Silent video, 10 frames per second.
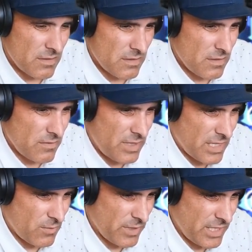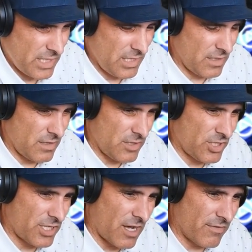Oh yeah, we're getting
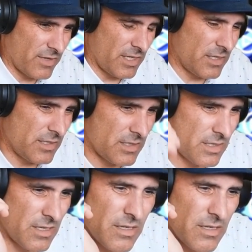Chavez.